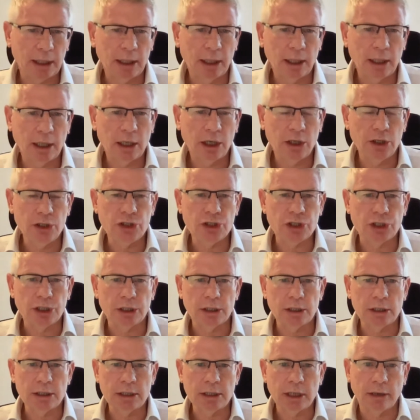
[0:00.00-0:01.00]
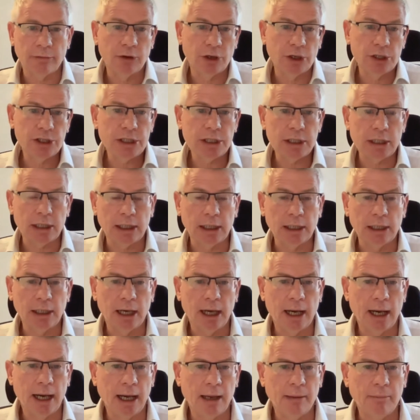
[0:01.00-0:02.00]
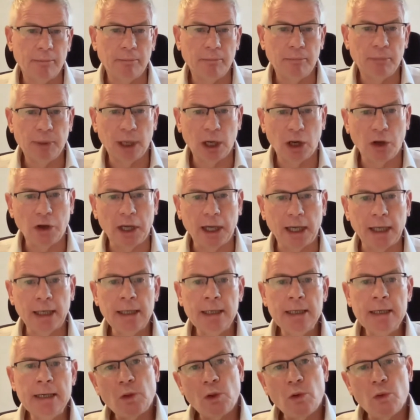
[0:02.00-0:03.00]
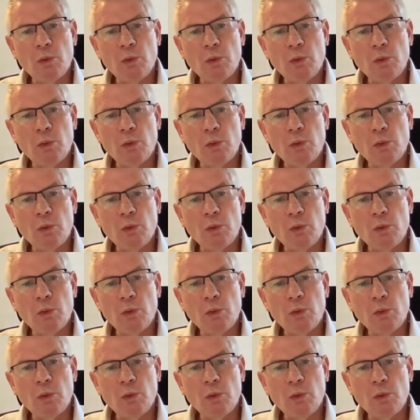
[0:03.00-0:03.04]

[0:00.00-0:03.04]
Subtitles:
inclusion, diversity, and belonging,